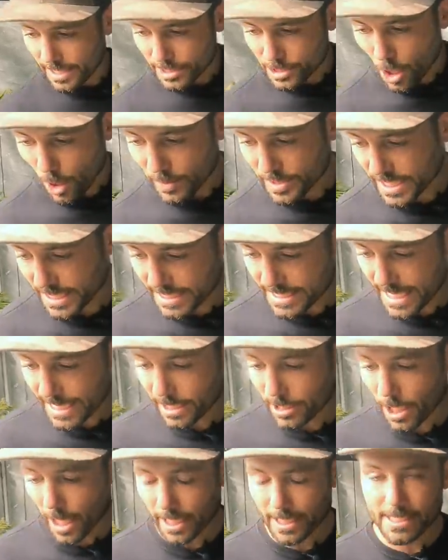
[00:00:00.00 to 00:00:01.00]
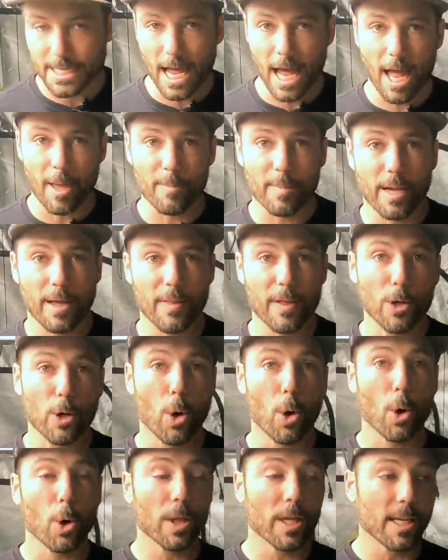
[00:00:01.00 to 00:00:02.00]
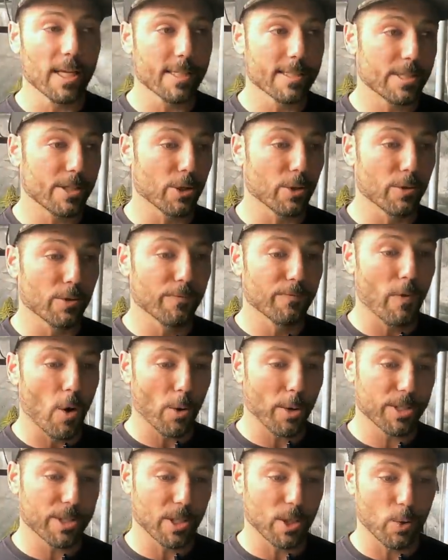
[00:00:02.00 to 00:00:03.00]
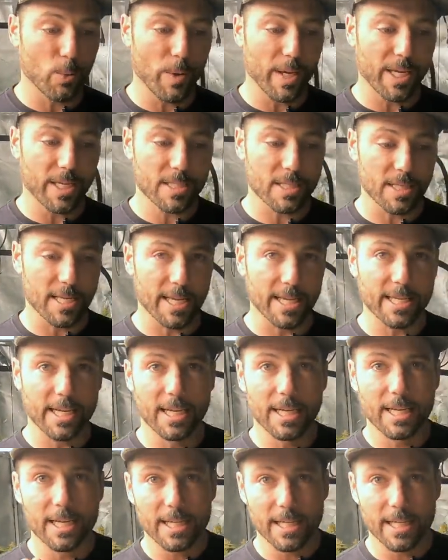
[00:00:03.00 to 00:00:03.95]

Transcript: it's always gonna take a lot of time. And the goal is to focus on the weakest link,